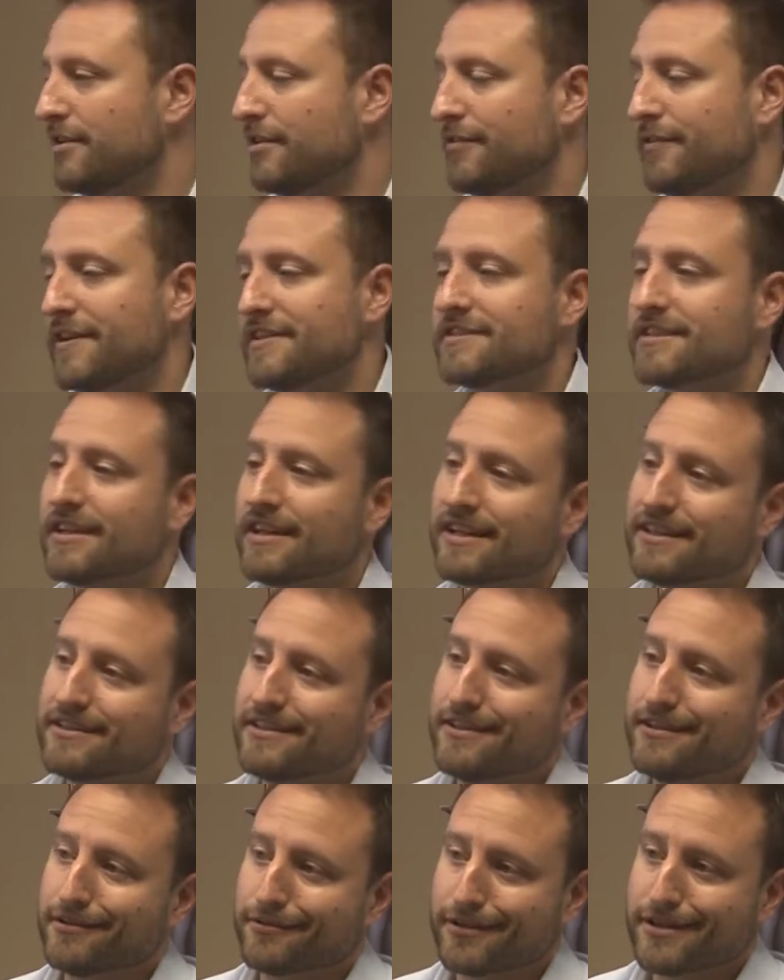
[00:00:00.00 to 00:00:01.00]
The Fed's going to
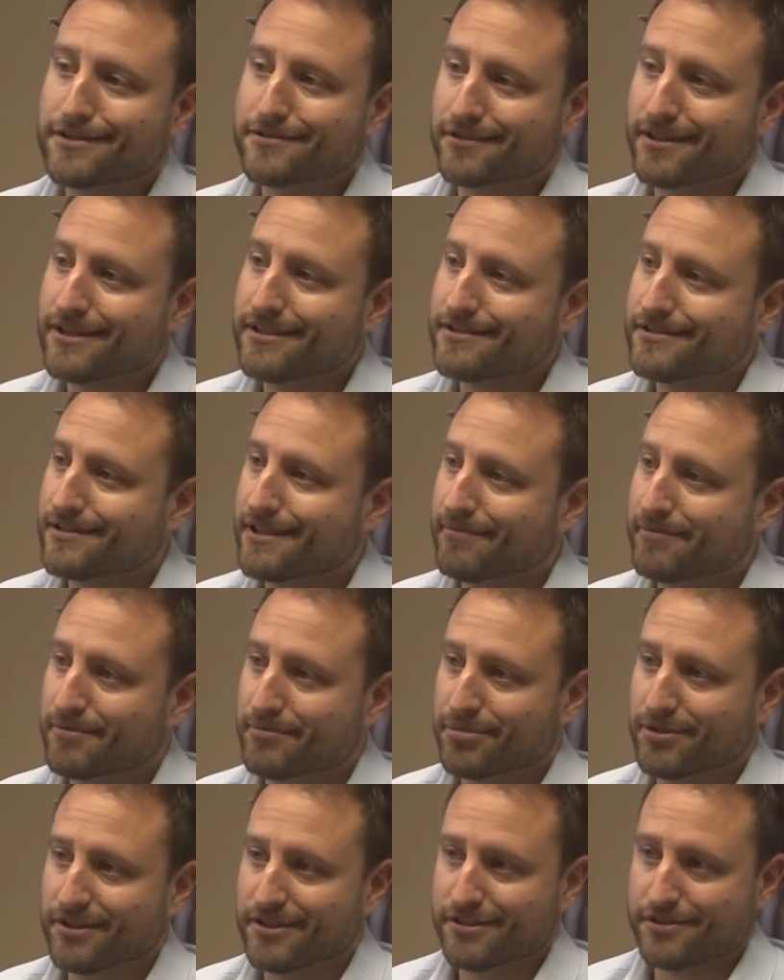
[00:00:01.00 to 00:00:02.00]
continue to raise rates. They've been
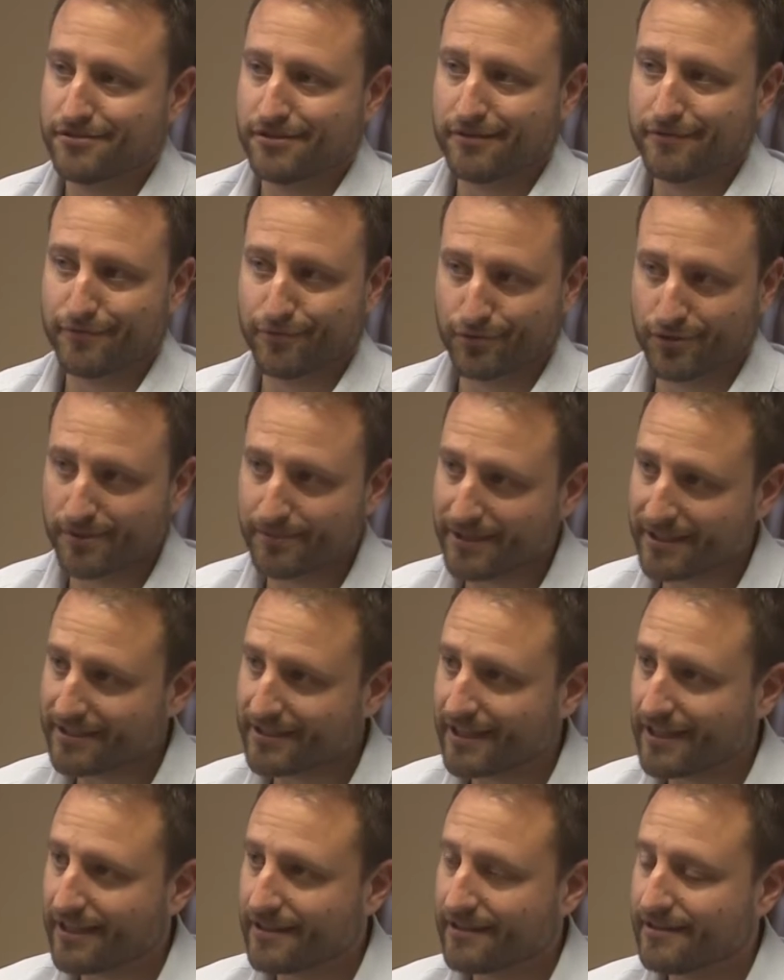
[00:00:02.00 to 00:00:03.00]
pretty straightforward
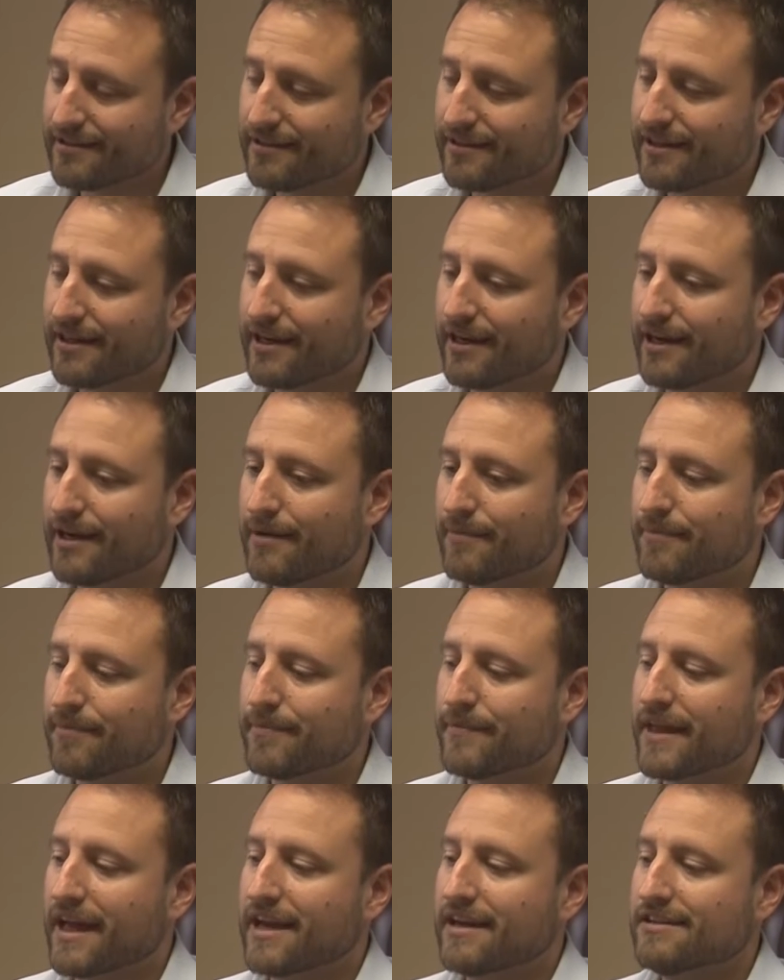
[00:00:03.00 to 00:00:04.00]
about that.
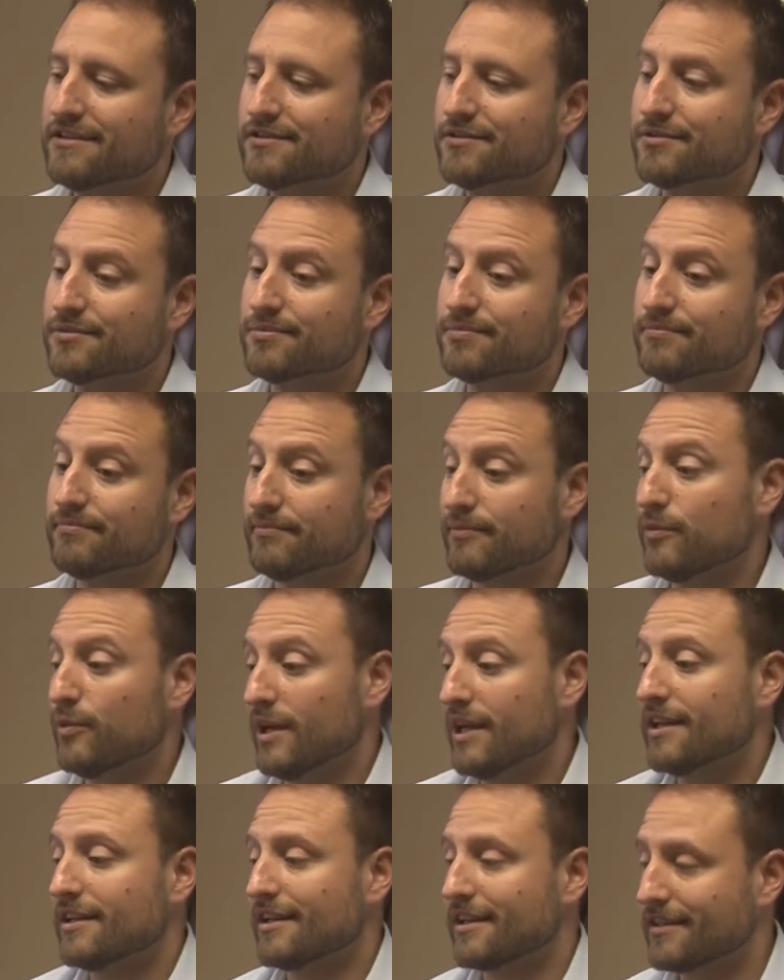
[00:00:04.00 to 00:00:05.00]
That is
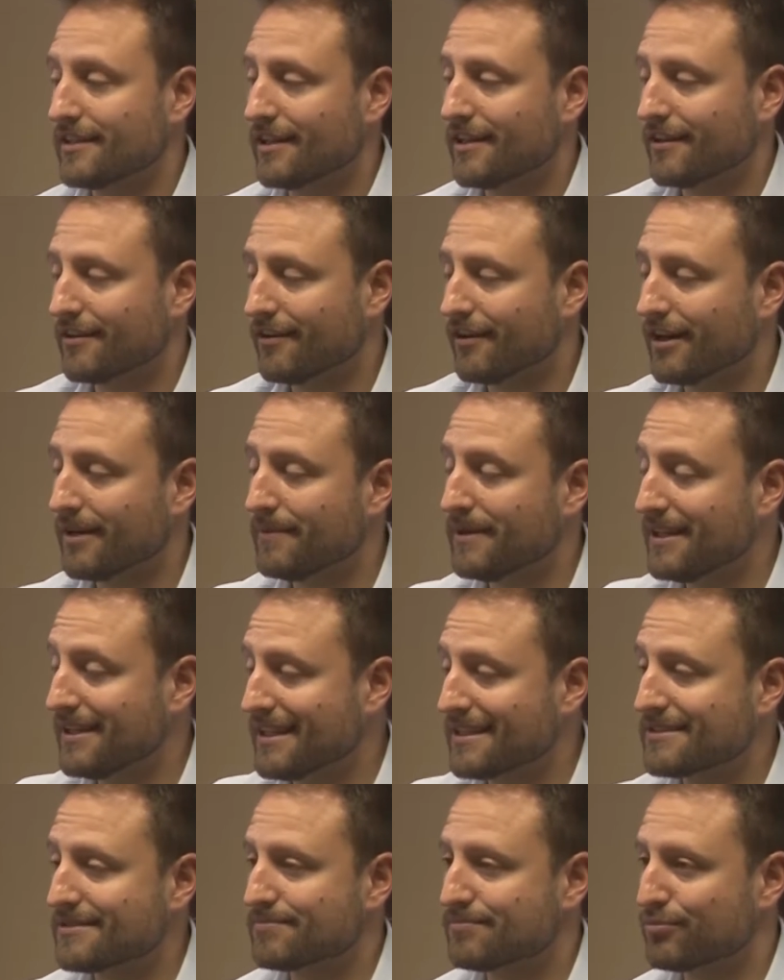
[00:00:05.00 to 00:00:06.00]
weakening the economy, and
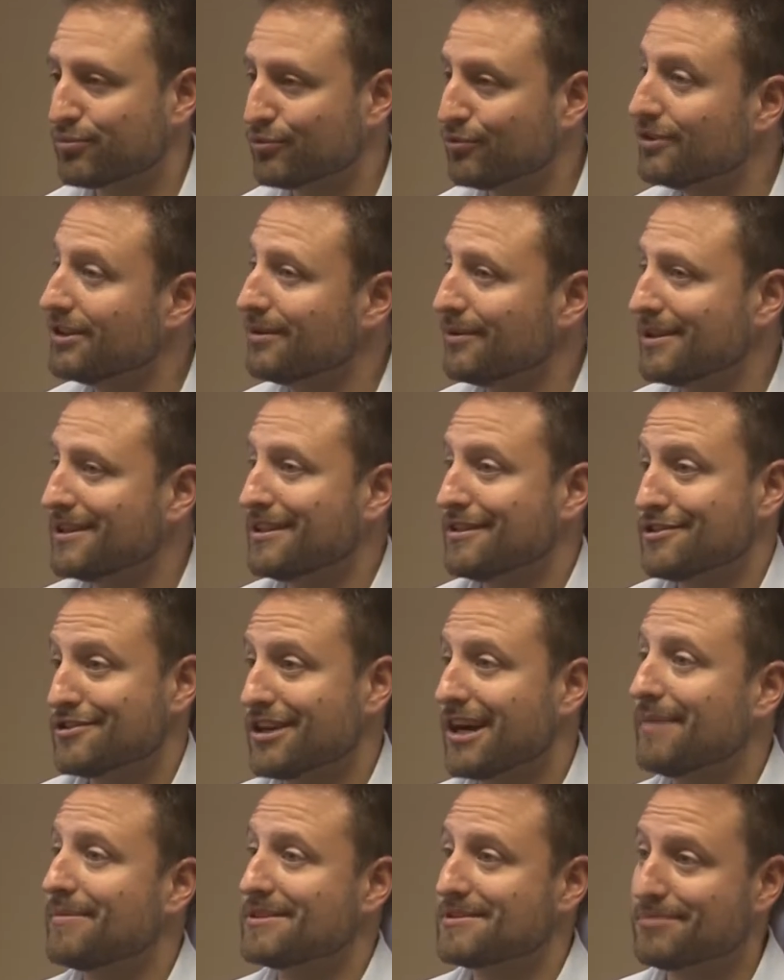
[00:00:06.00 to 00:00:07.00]
that's really what their
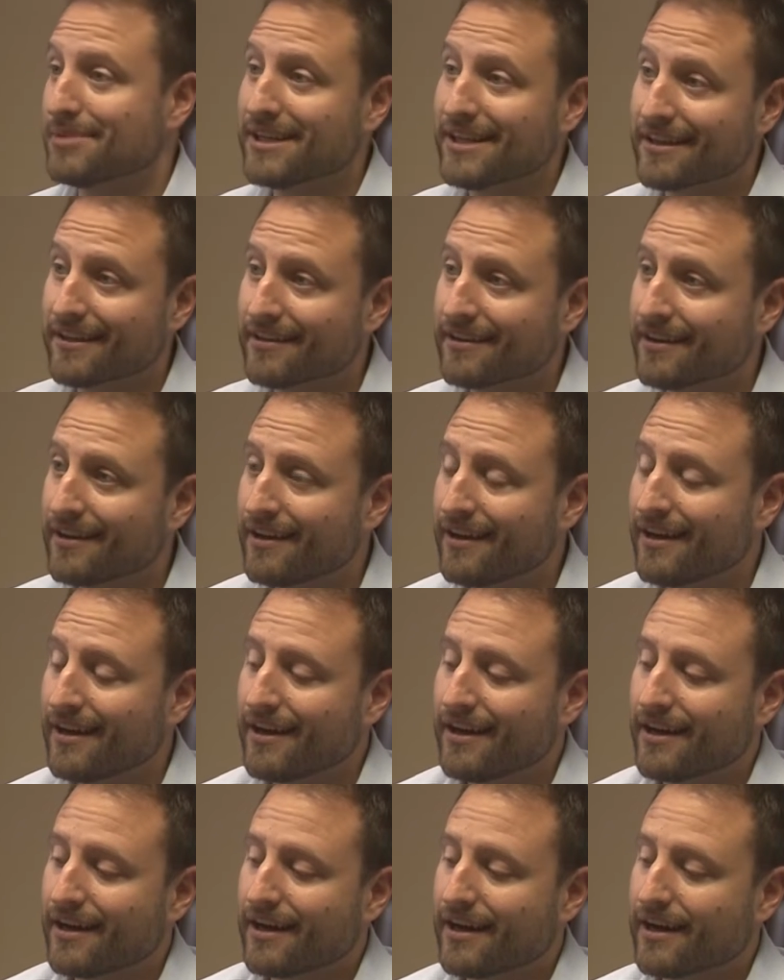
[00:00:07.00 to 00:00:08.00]
job has been.
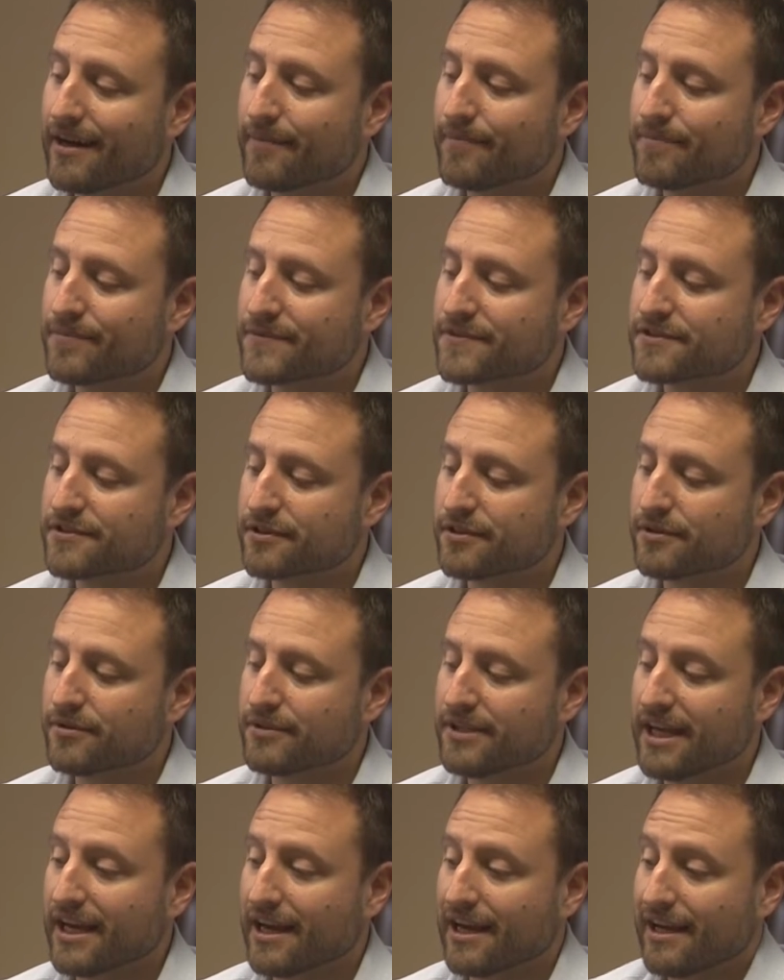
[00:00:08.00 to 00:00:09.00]

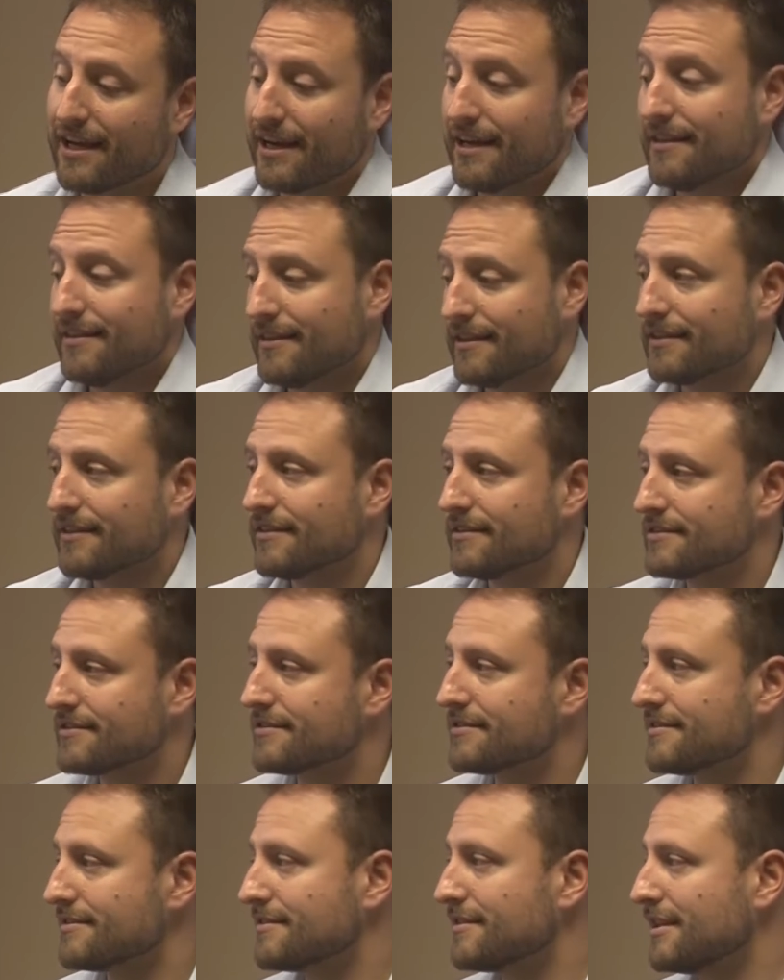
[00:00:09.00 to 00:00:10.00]
I think
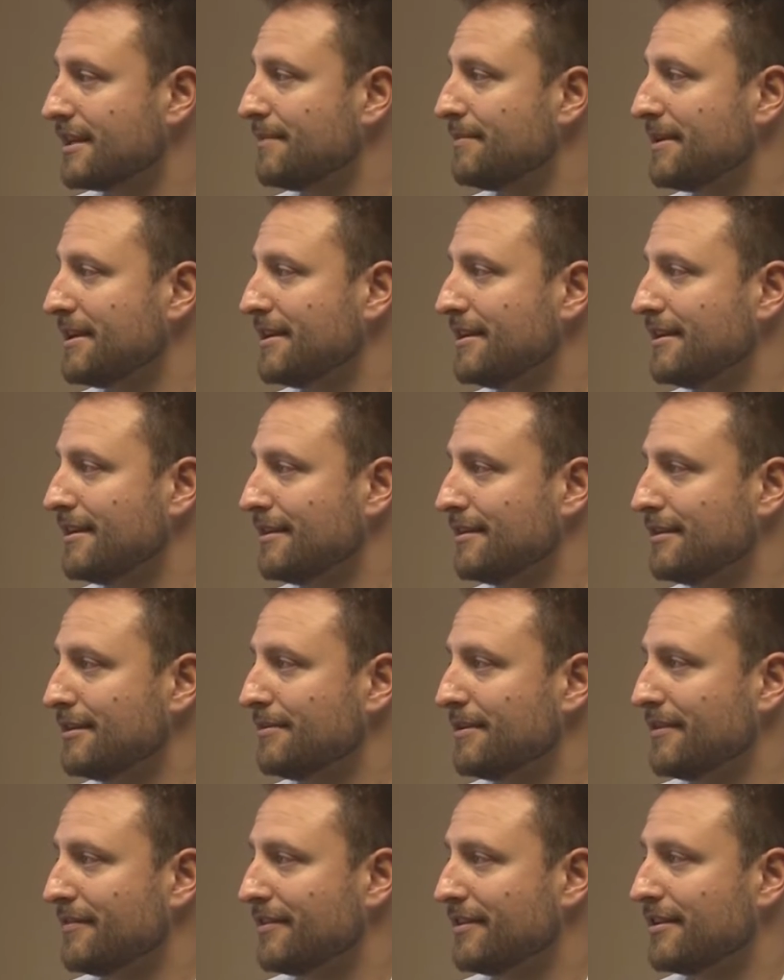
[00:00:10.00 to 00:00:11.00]
it's going to be a little
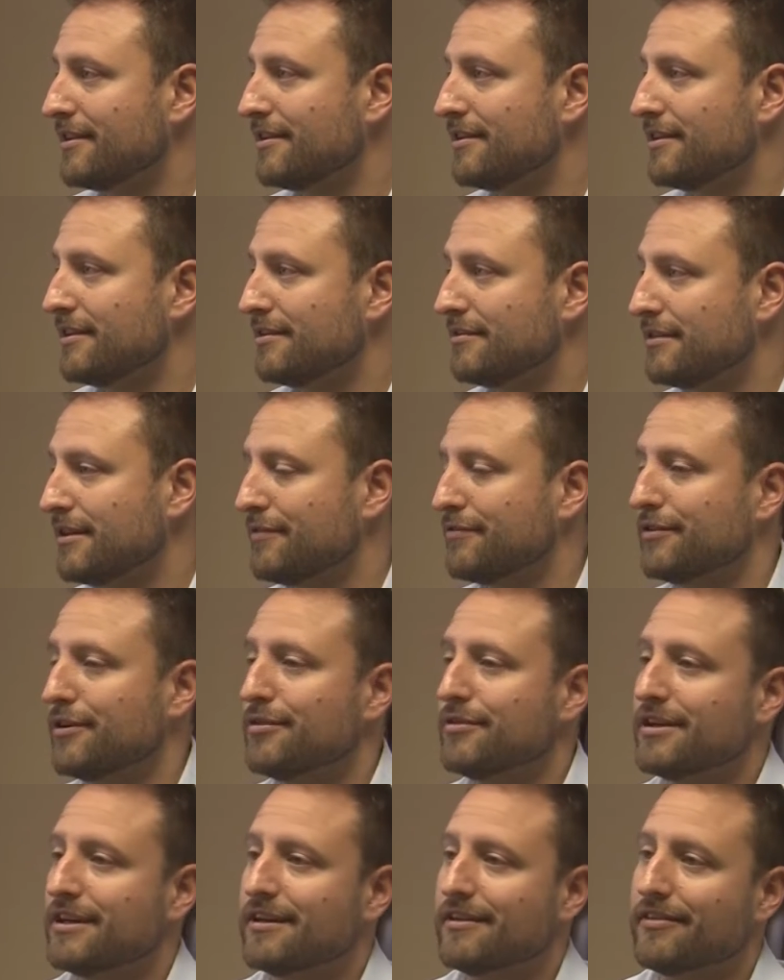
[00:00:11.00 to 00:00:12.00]
bit of a rough
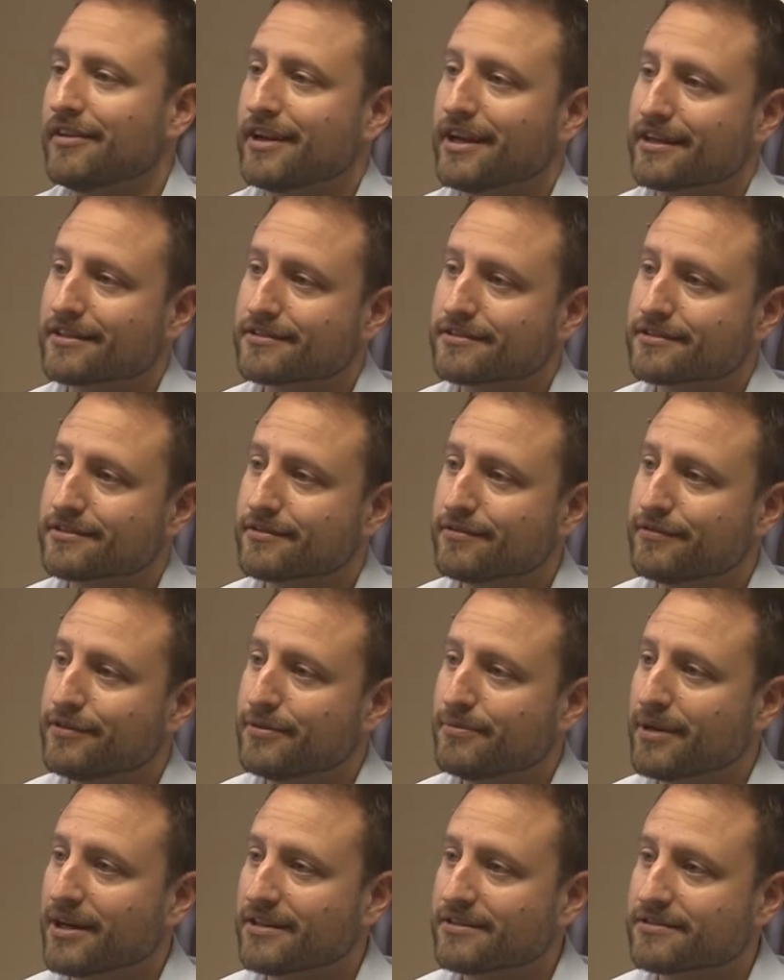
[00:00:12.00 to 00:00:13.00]
road here in the next
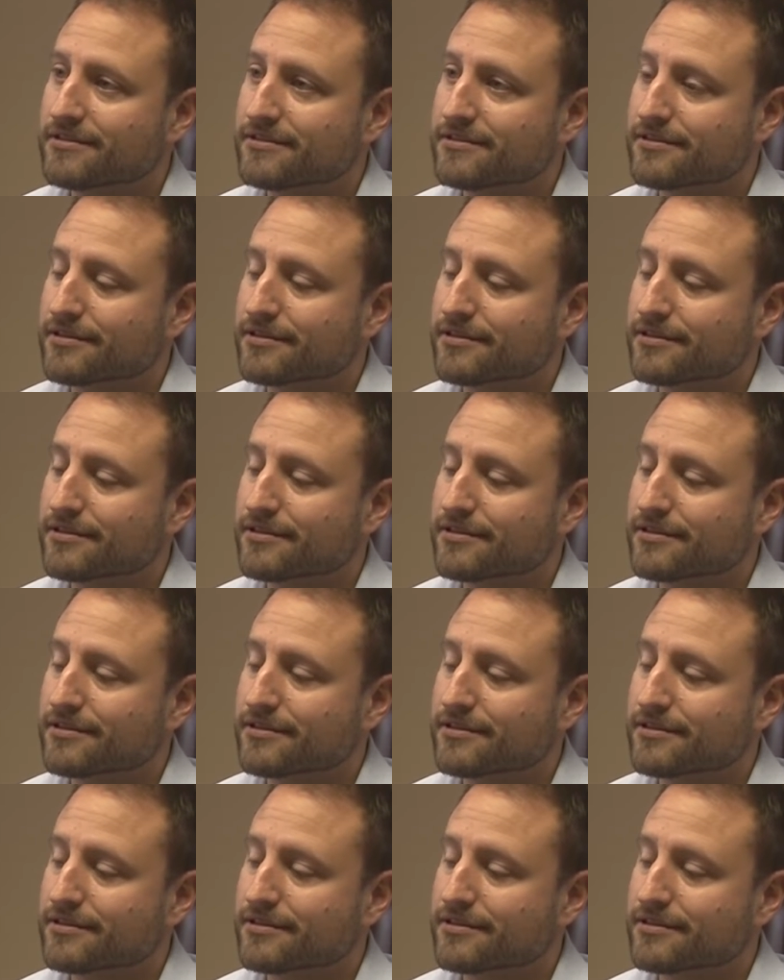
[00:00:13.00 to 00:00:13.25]
few months.